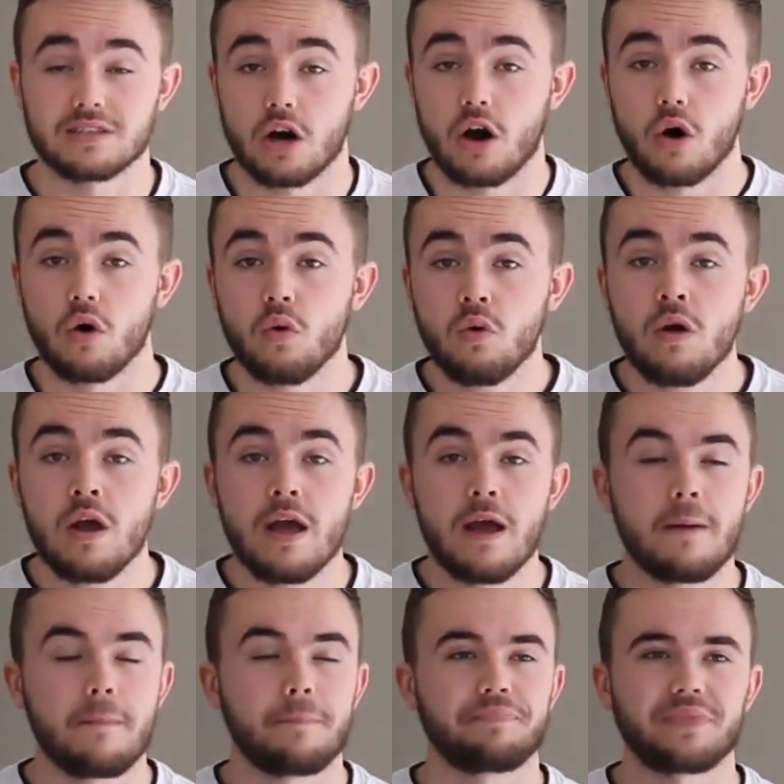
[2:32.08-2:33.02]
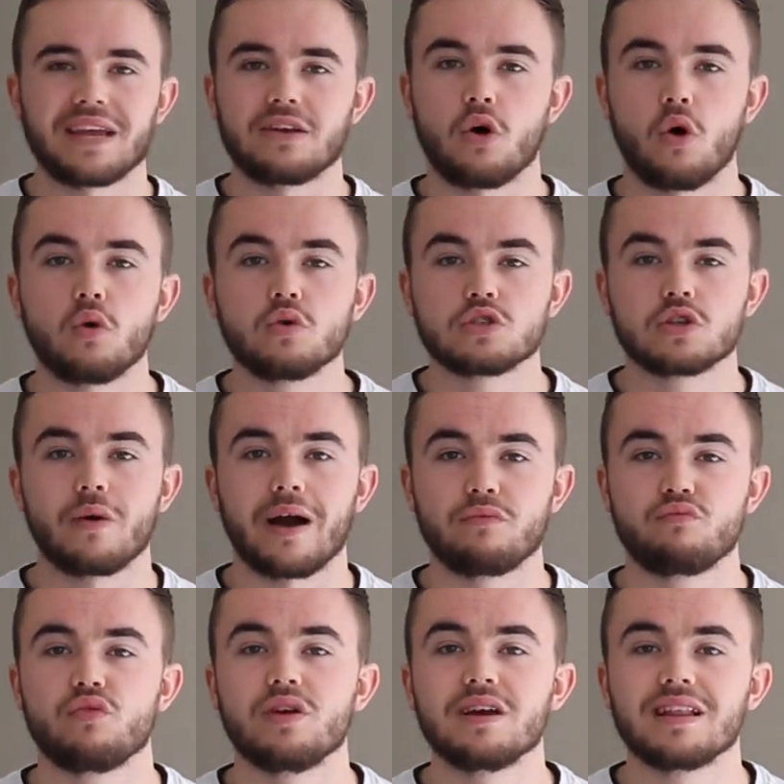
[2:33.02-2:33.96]
whole. And also I
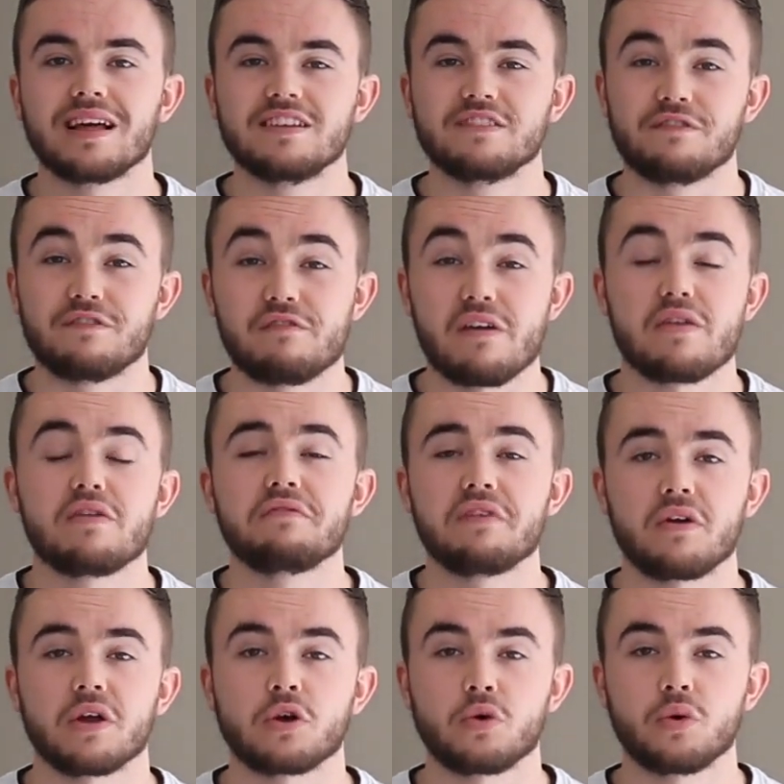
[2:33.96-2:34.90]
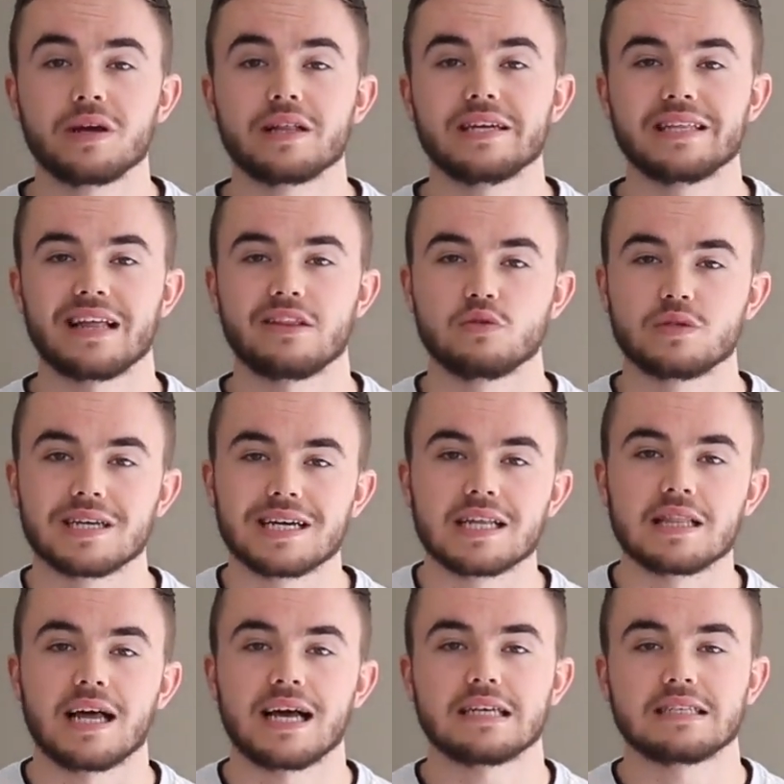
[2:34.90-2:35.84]
realized very quickly that there was a
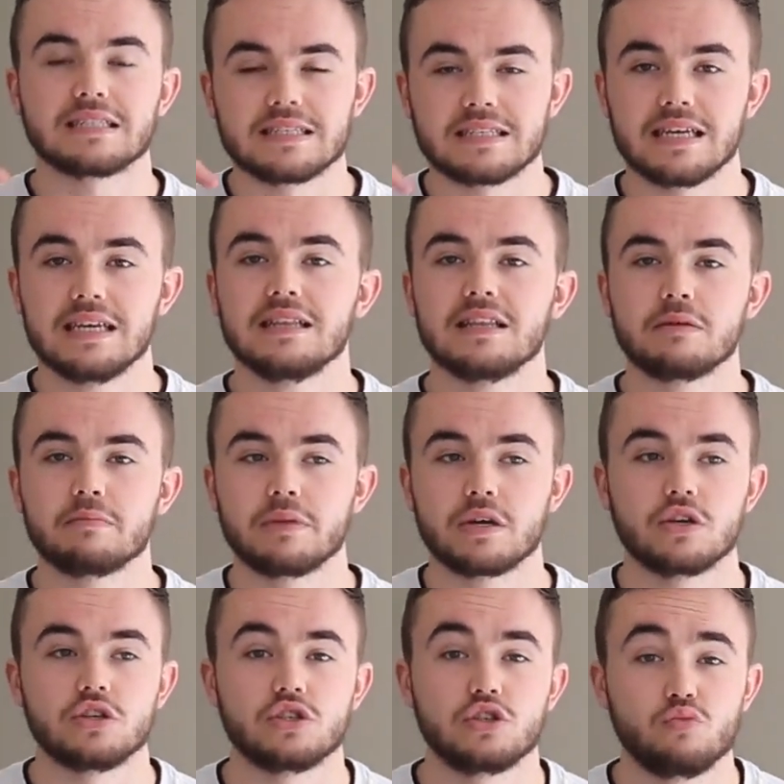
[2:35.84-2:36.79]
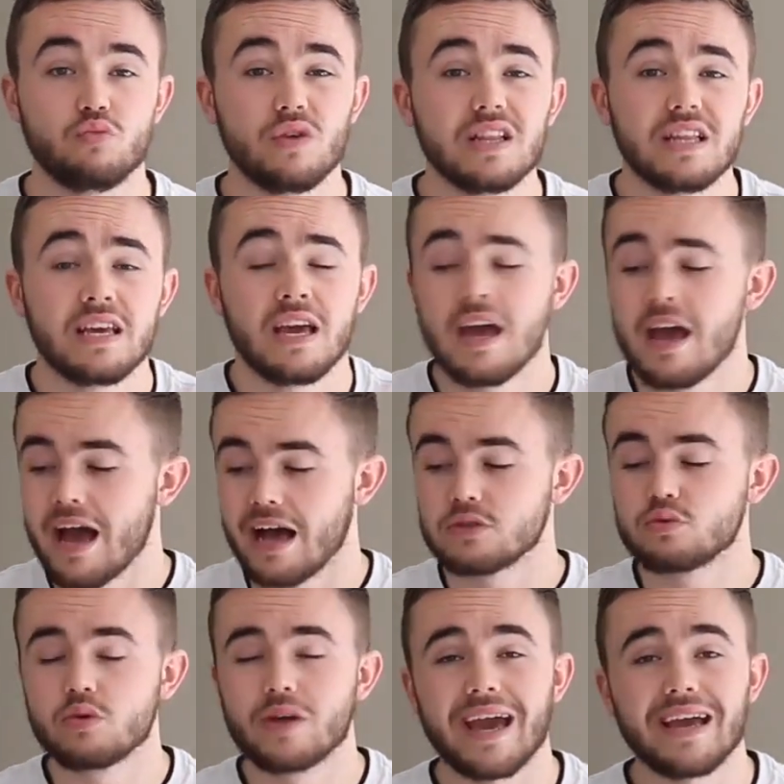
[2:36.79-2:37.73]
glass ceiling, because really,
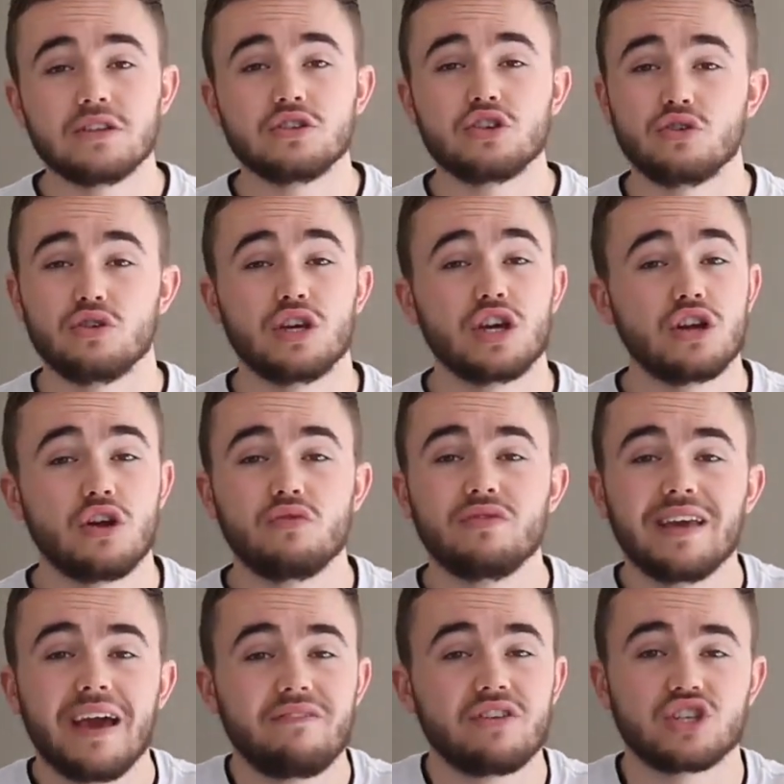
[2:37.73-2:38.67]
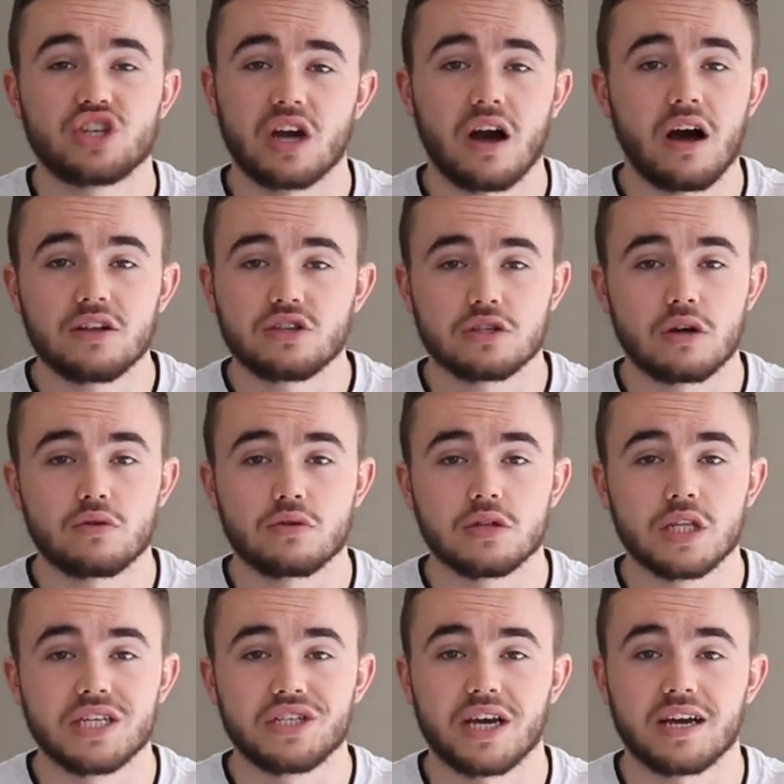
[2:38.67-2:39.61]
as we'll get into, you can only ever charge
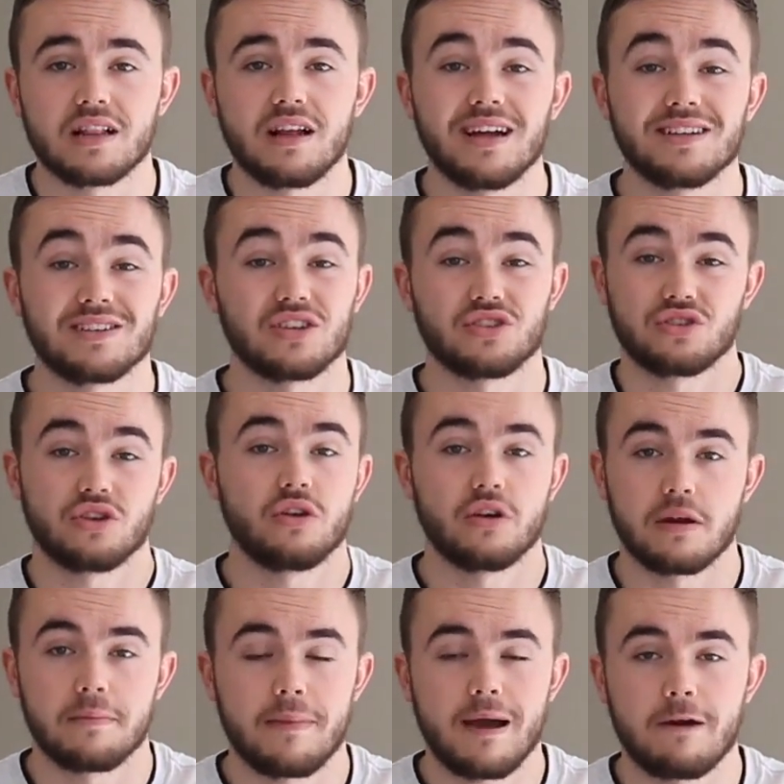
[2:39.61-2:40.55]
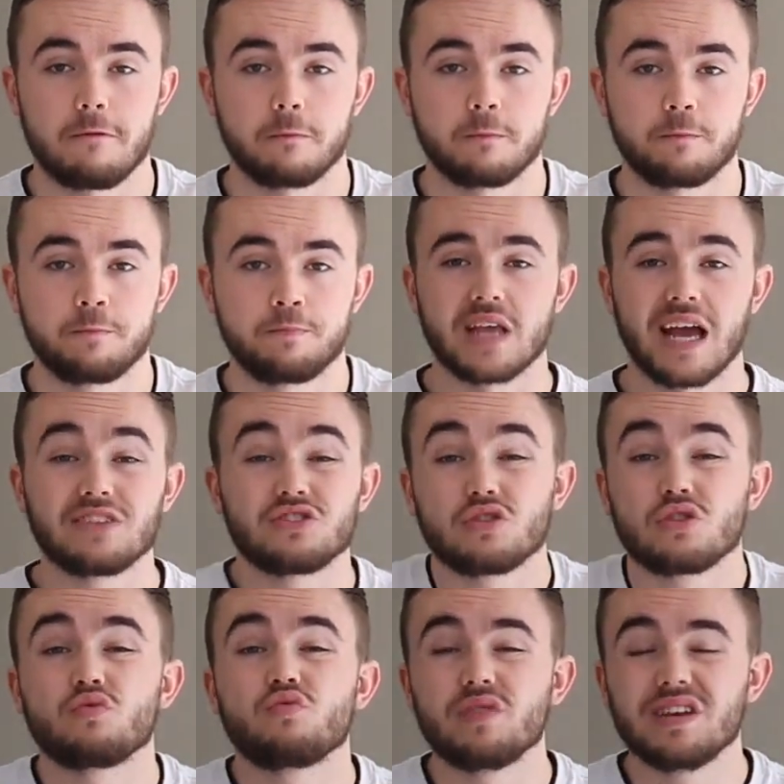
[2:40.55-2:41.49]
local lead gen clients a certain amount. And
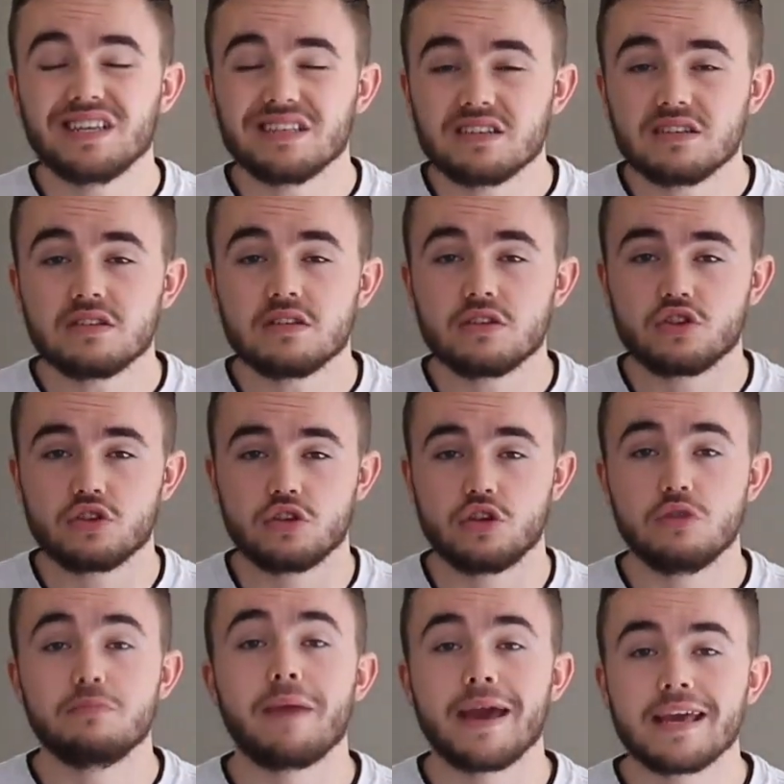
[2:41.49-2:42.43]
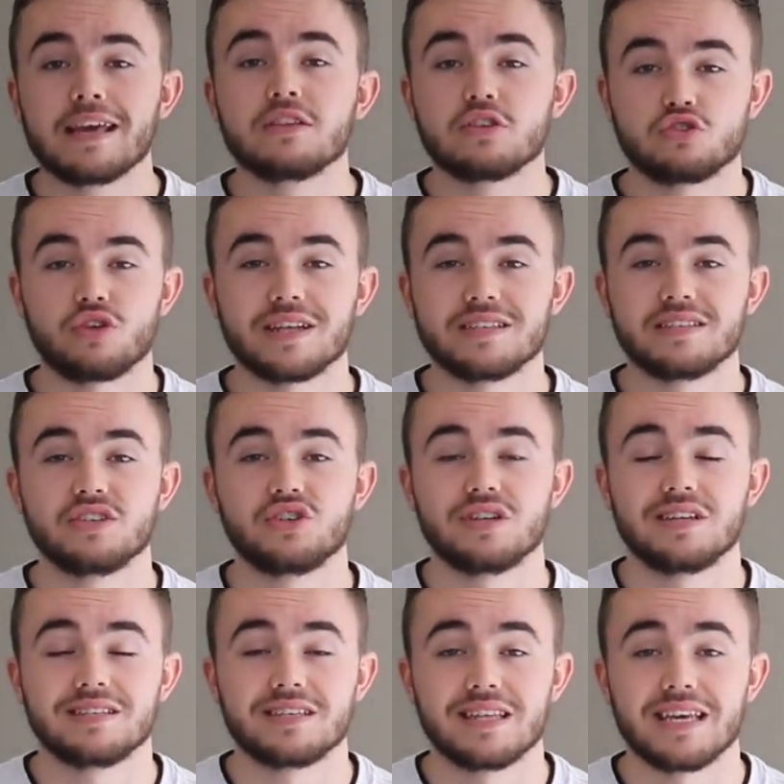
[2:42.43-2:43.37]
so the reason you making the
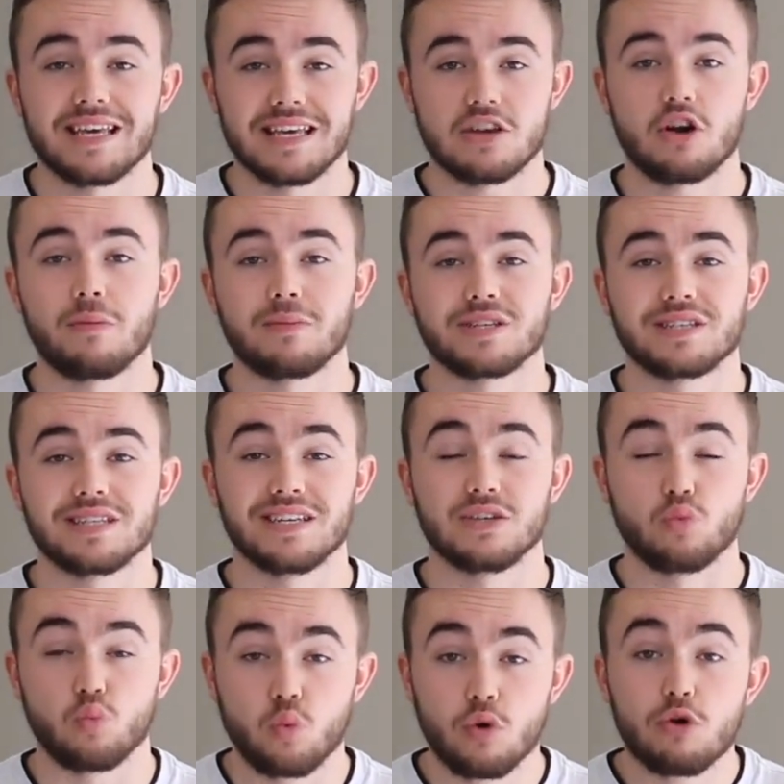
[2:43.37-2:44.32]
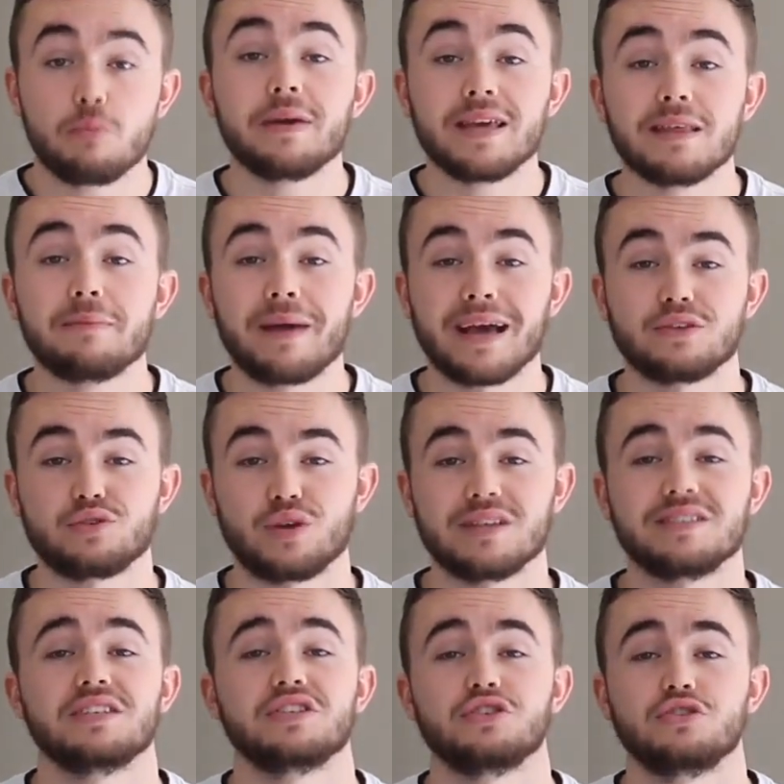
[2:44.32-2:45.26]
transition into the e-commerce niche will be the best
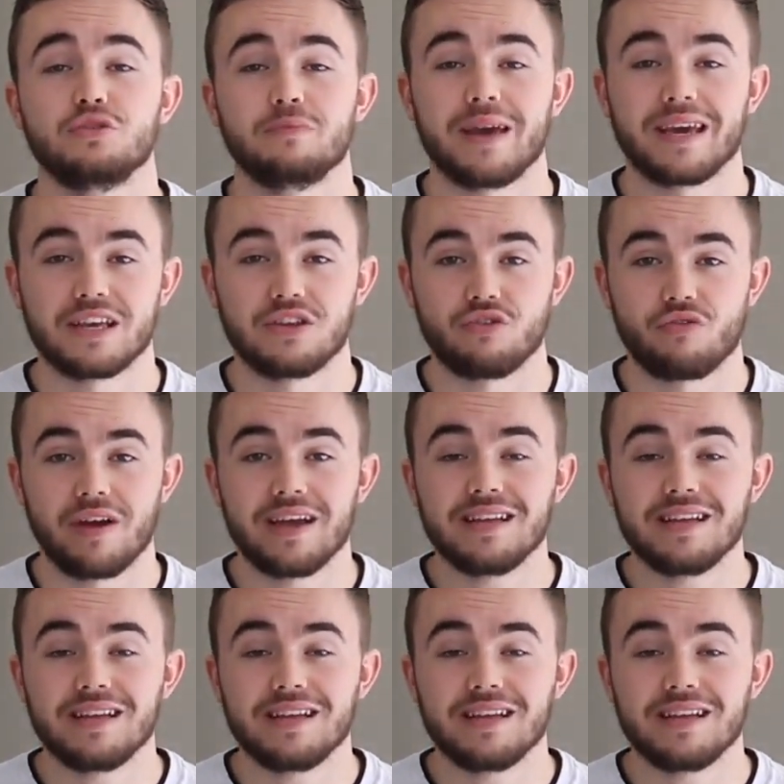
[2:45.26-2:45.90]
transition you make in your